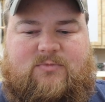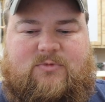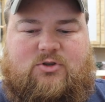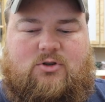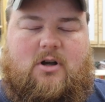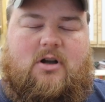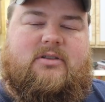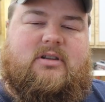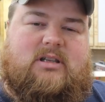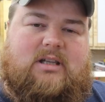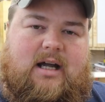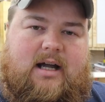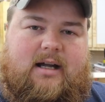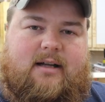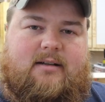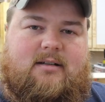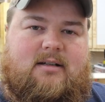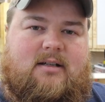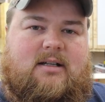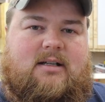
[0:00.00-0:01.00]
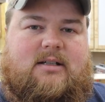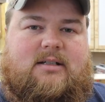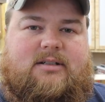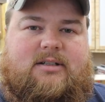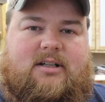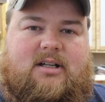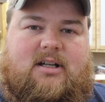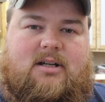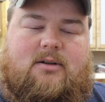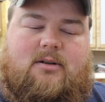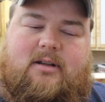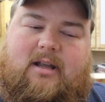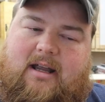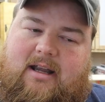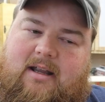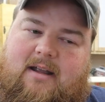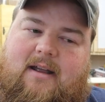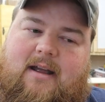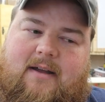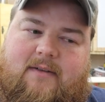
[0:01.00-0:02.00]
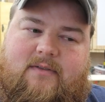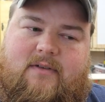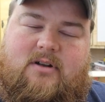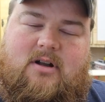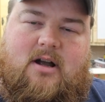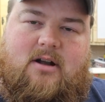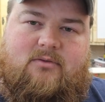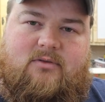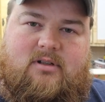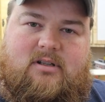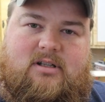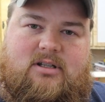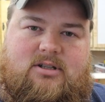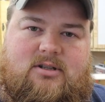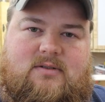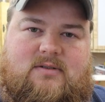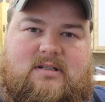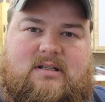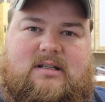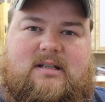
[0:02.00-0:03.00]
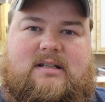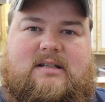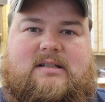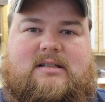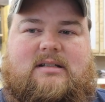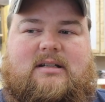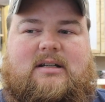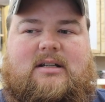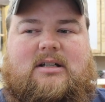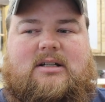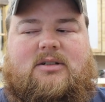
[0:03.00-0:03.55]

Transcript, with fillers: draw the line. You know, okay, have I not really used this?